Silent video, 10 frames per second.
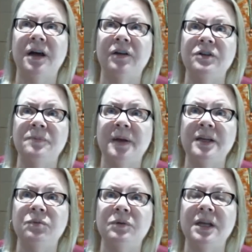other
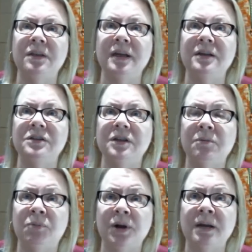space when they think it's going
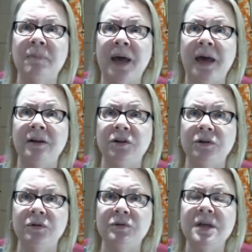to bring bad
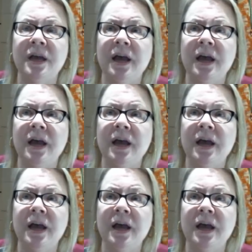news.